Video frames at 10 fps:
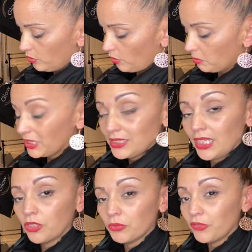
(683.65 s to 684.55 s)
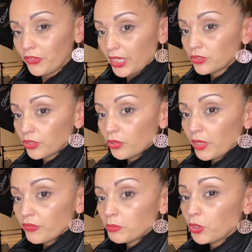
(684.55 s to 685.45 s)
So I'm gonna take the reflector
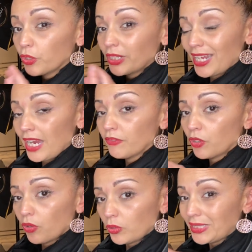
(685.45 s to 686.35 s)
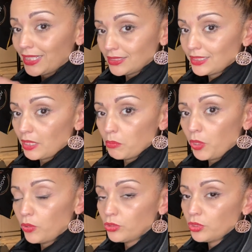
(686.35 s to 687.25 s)
away from her and have her hold that same
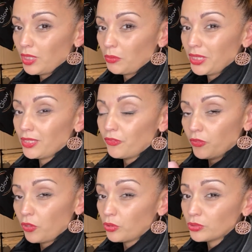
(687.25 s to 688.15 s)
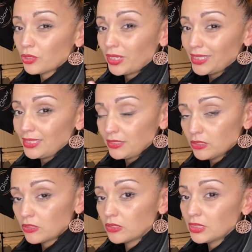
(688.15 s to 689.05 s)
pose so that way the photos are
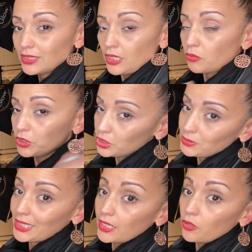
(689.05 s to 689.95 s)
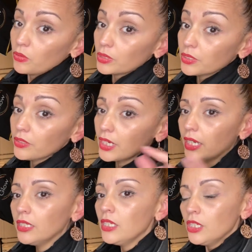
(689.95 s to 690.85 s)
identical because the other one she was kind of holding her hat.